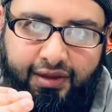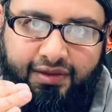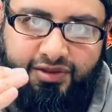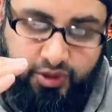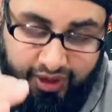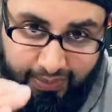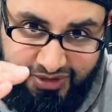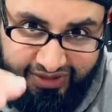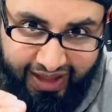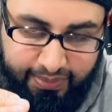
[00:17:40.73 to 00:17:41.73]
so up
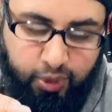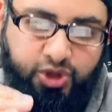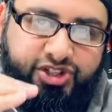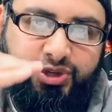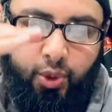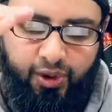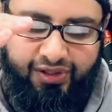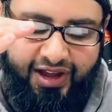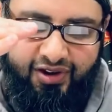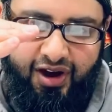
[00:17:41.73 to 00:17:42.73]
to that portion or
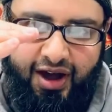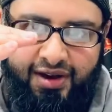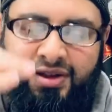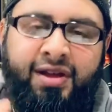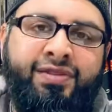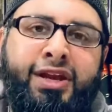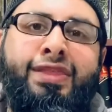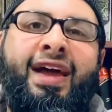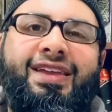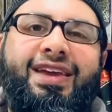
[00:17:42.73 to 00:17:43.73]
later on, then in
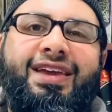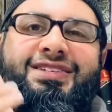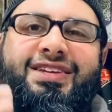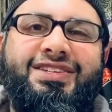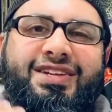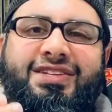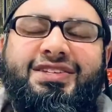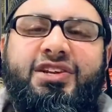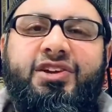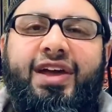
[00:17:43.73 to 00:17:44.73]
that case it is
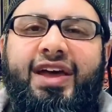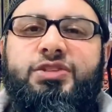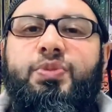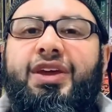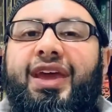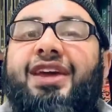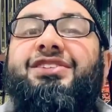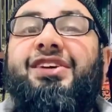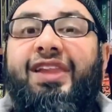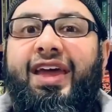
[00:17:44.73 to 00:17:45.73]
considered as being a
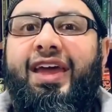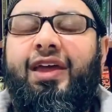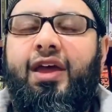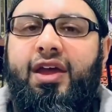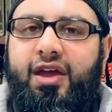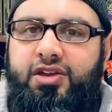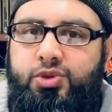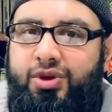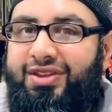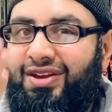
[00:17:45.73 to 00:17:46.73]
delay in
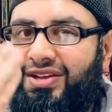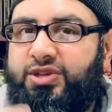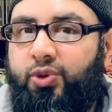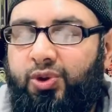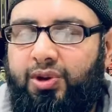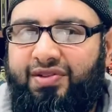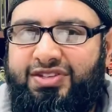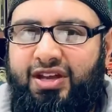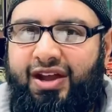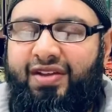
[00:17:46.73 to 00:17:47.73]
doing the next rukn of
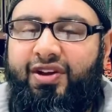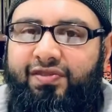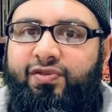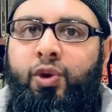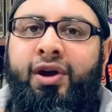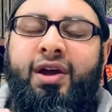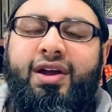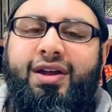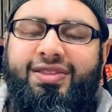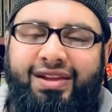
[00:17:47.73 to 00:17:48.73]
salah. Therefore,
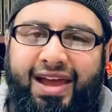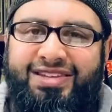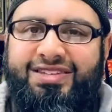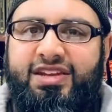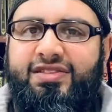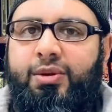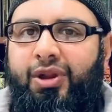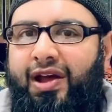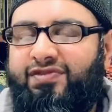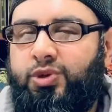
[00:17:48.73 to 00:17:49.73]
in the last sitting they will
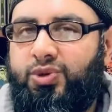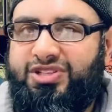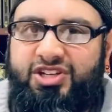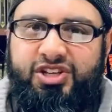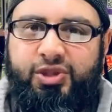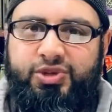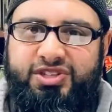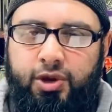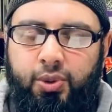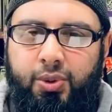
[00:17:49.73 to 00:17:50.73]
have to do sajdat
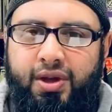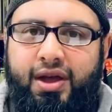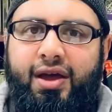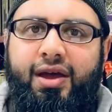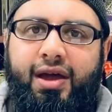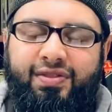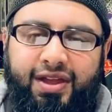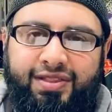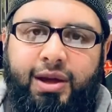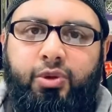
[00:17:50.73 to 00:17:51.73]
as-sahu, and
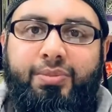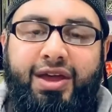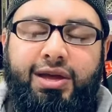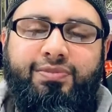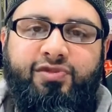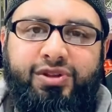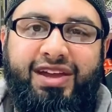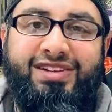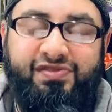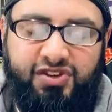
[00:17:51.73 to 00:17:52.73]
then that will make up for
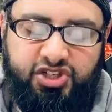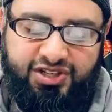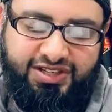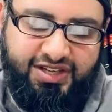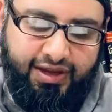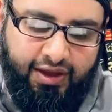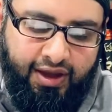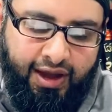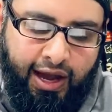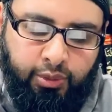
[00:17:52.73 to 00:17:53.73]
that deficiency.
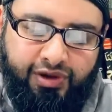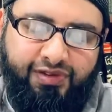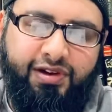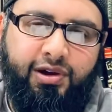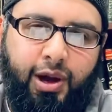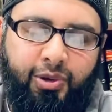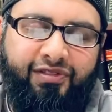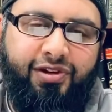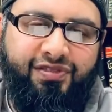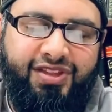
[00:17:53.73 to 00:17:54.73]

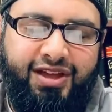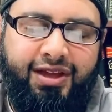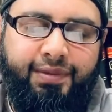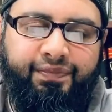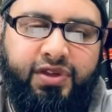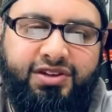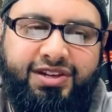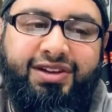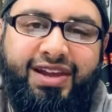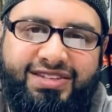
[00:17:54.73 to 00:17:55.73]
However, if they
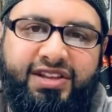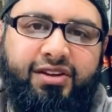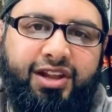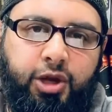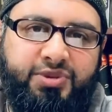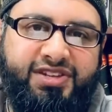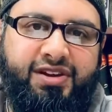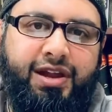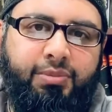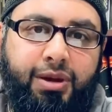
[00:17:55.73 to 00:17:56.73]
did less than Allahumma salli
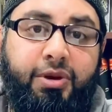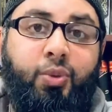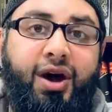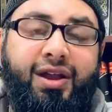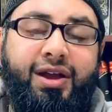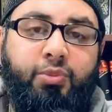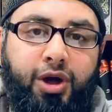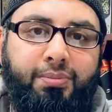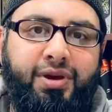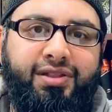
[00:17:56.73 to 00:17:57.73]
ala Muhammad wa ala ali
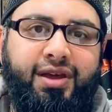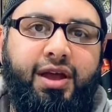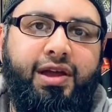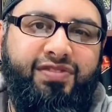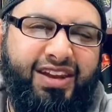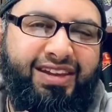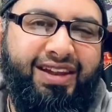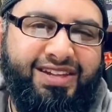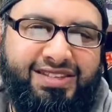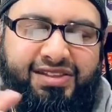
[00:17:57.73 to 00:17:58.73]
Muhammad, if they did
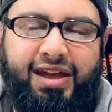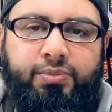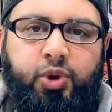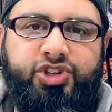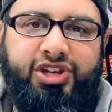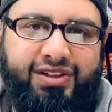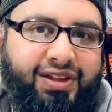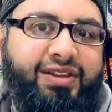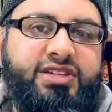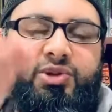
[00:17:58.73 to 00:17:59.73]
less than that portion and
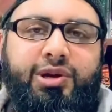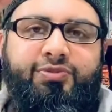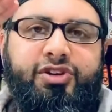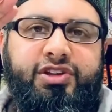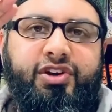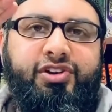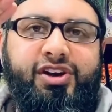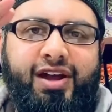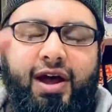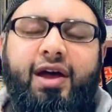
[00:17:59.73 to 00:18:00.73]
then they stood up for the third
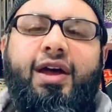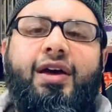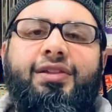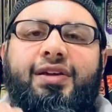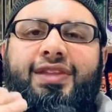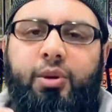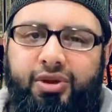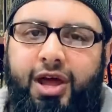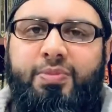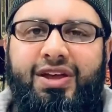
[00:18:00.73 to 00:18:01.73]
rak'ah, then that will
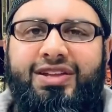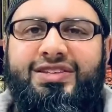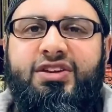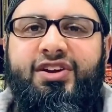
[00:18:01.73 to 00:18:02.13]
not be considered a